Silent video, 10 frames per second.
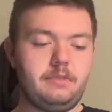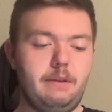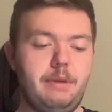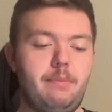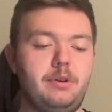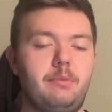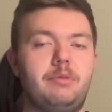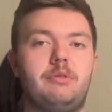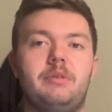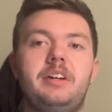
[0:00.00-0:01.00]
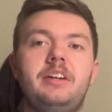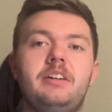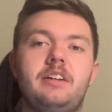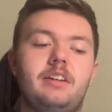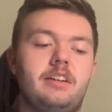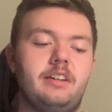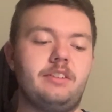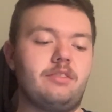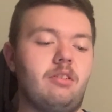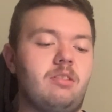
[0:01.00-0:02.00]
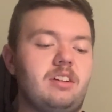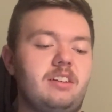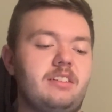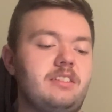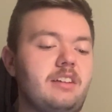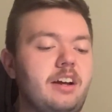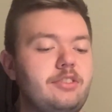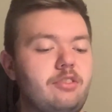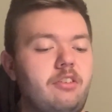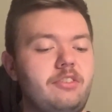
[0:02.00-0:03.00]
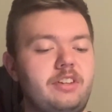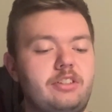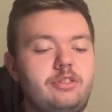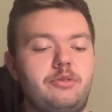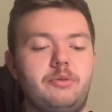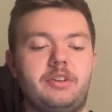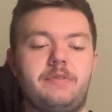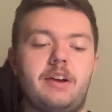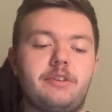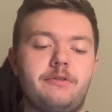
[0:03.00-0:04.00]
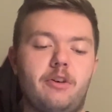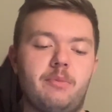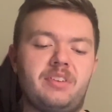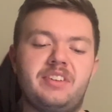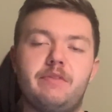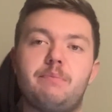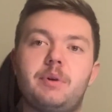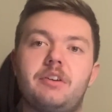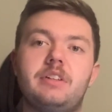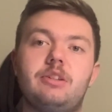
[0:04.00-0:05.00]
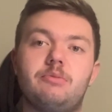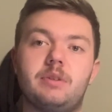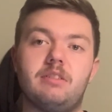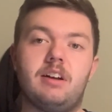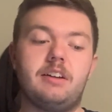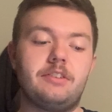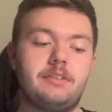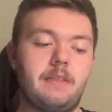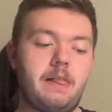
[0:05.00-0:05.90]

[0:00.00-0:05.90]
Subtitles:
Paper number 3 is called 9 charts that show U.S. factory farming is even bigger than you realize.